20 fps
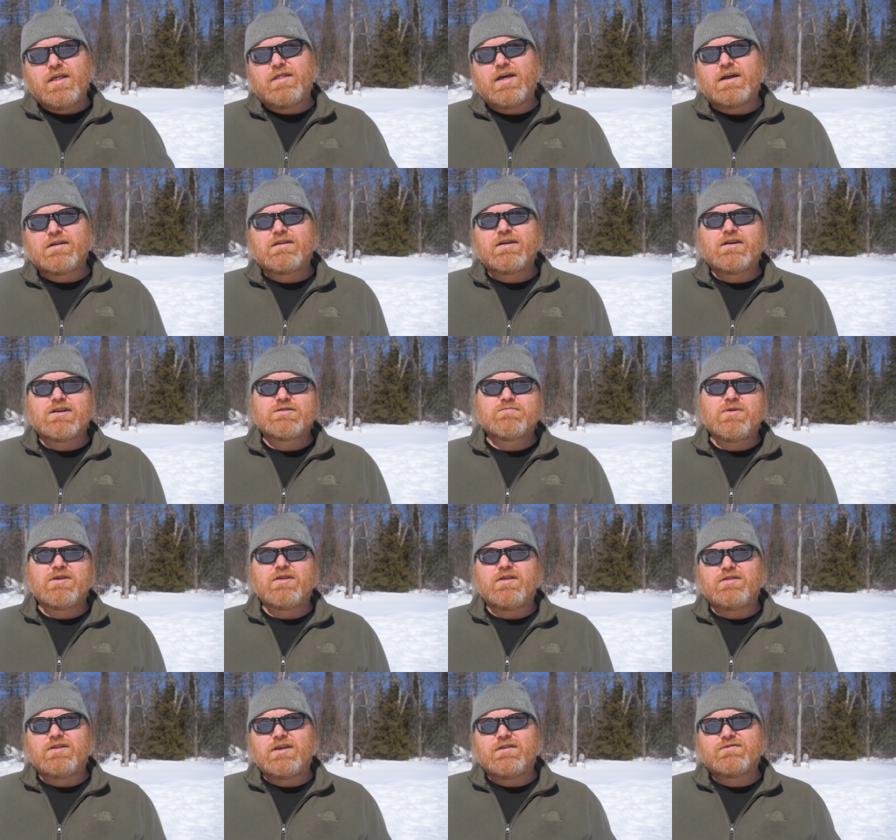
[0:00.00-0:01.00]
That tells me
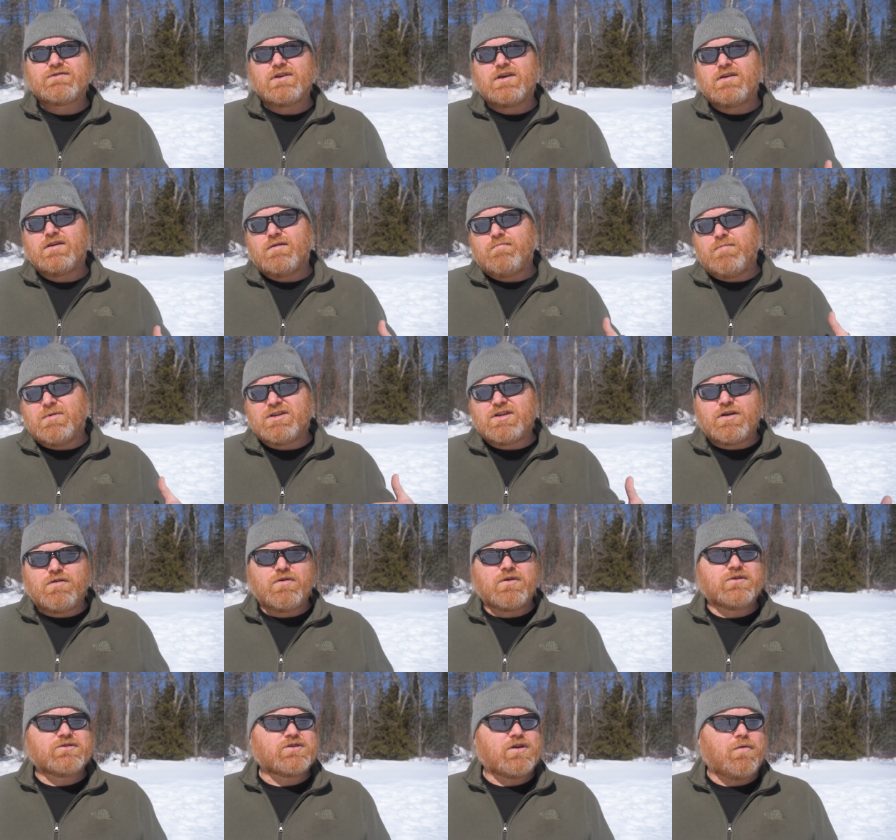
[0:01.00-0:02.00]
that these
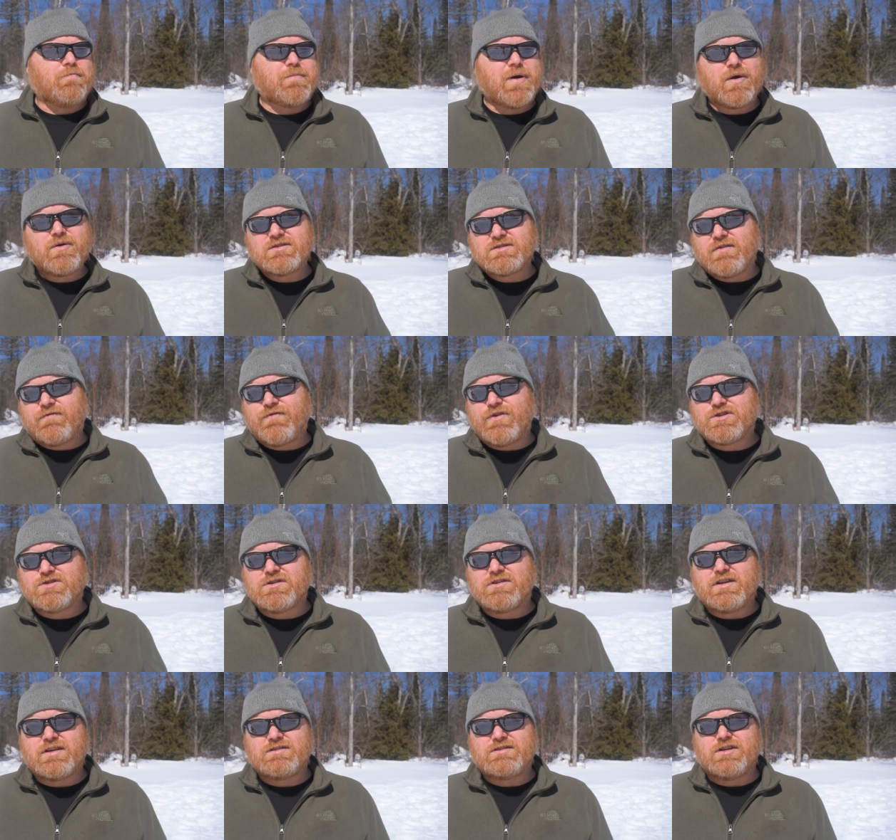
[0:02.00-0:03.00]
materials are about as
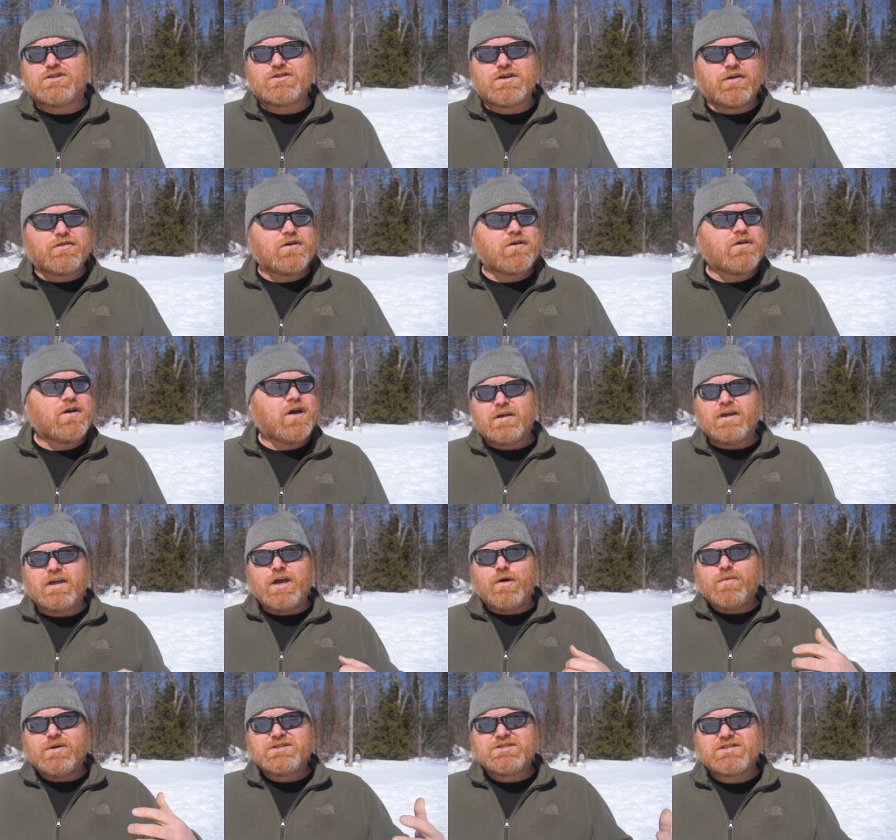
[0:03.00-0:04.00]
efficient as each other.
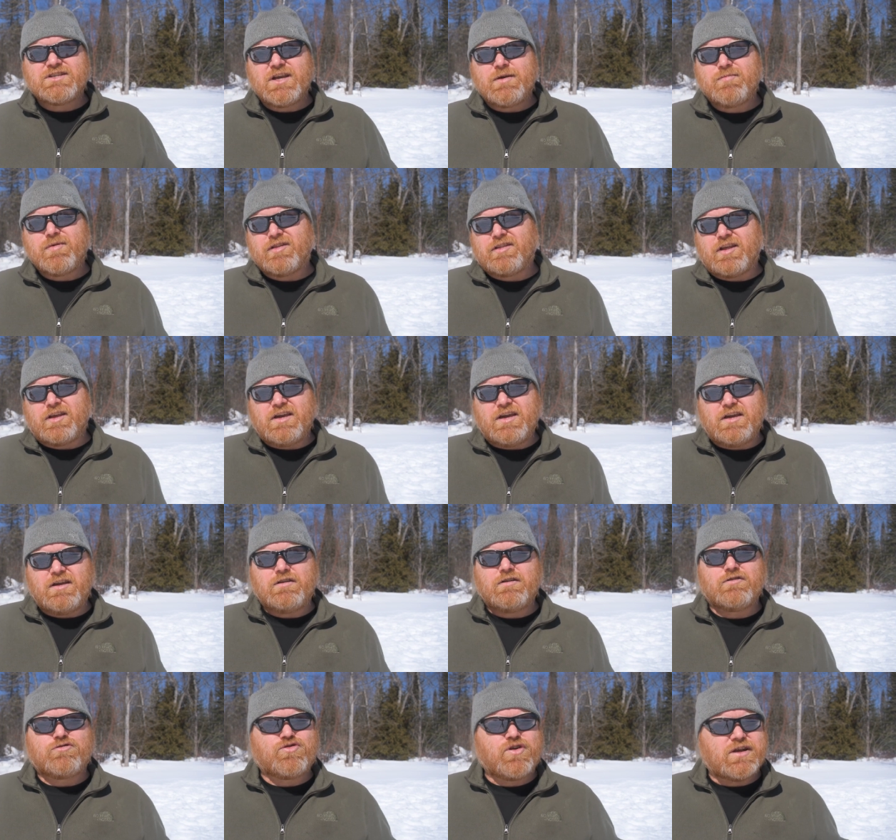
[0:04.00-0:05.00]
It would seem that the
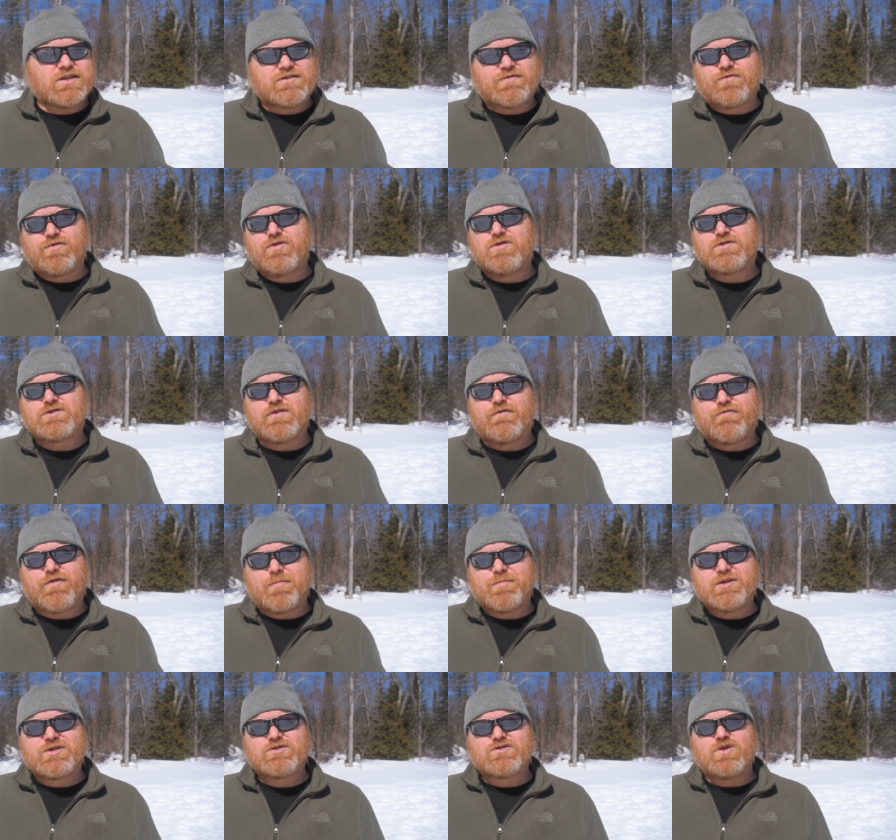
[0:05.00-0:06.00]
heat transfers
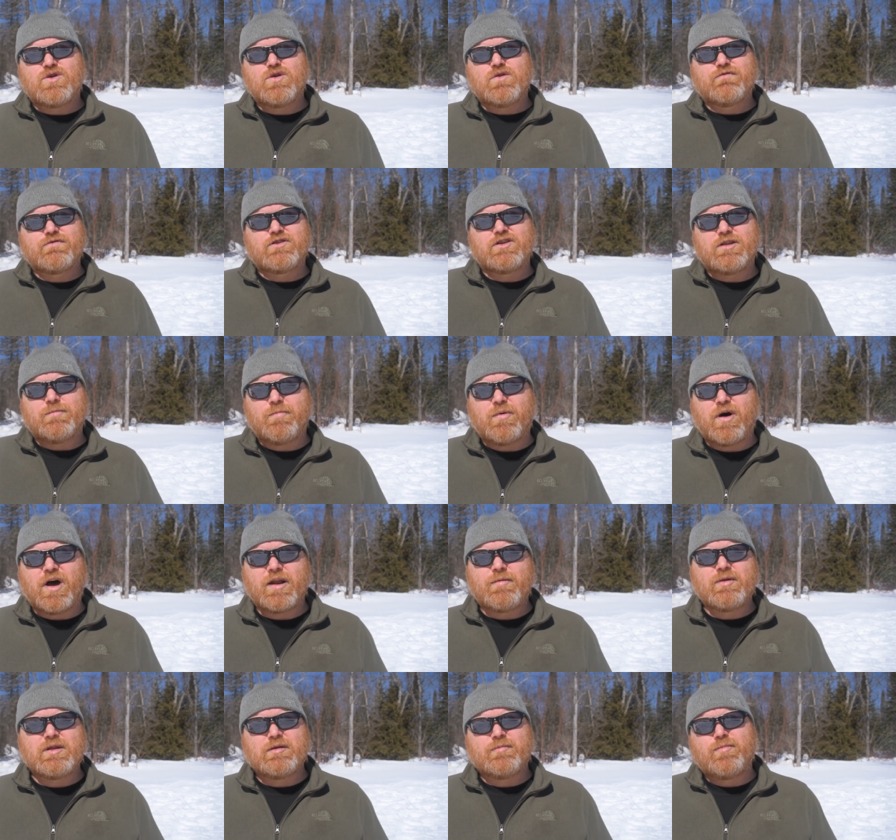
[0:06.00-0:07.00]
from the stove to the
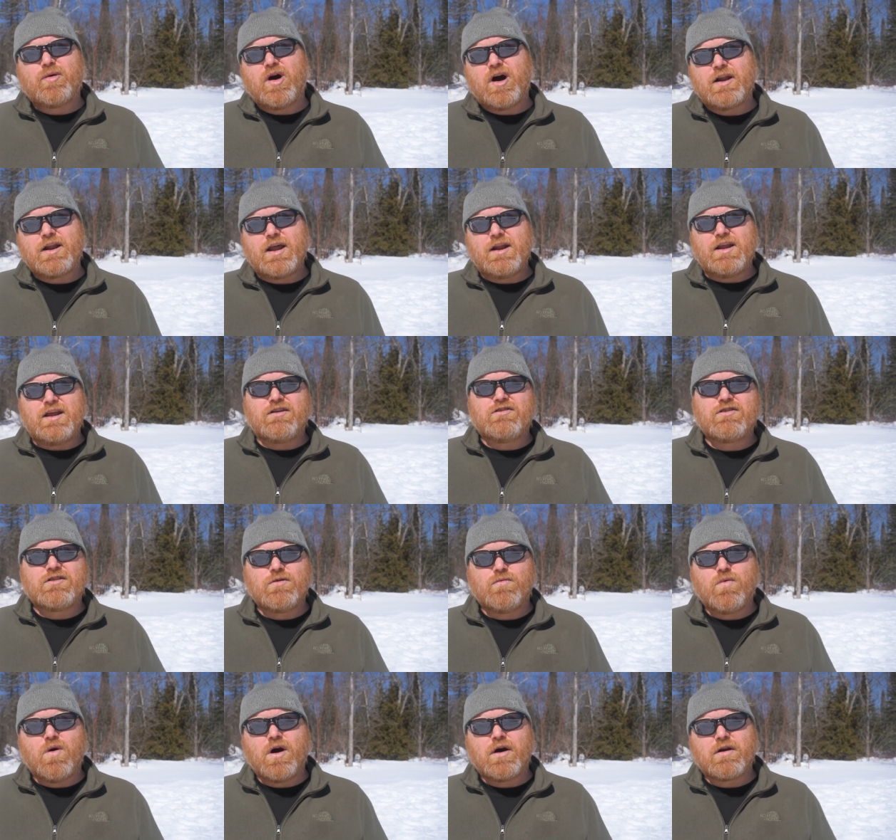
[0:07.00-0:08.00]
bottom of the pot and into
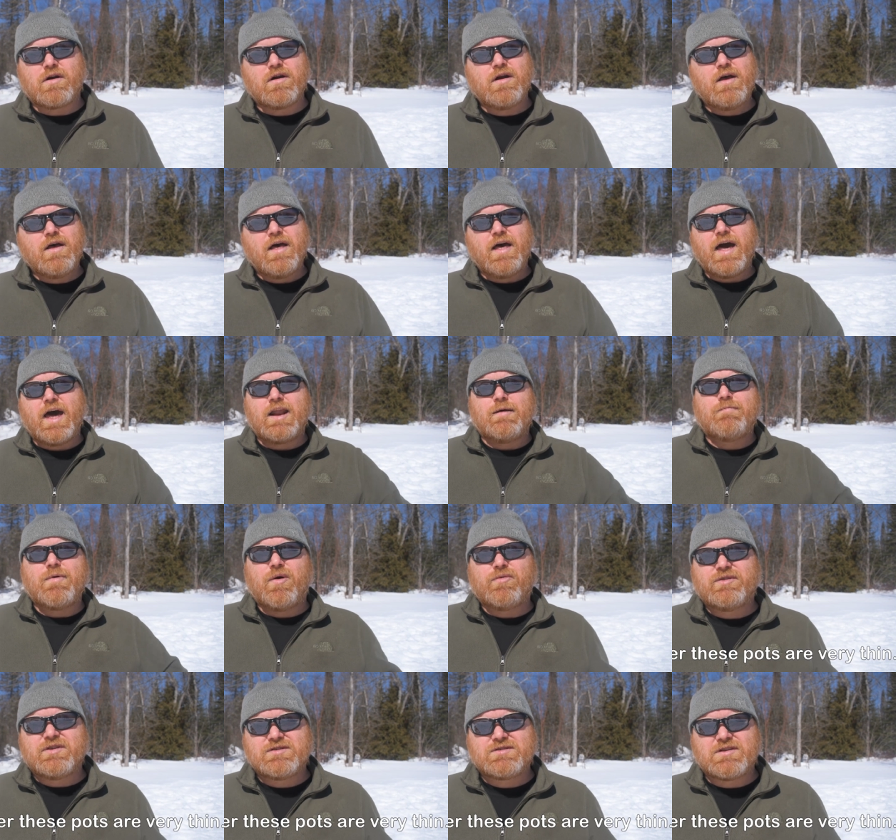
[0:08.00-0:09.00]
the water at
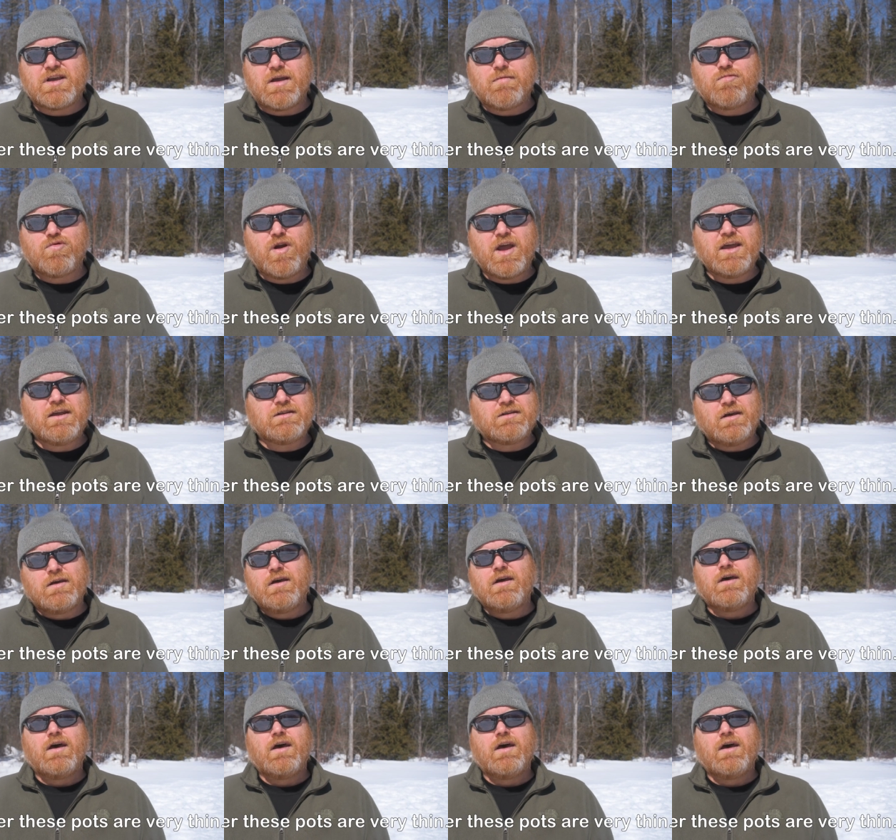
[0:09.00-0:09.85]
about the same rate.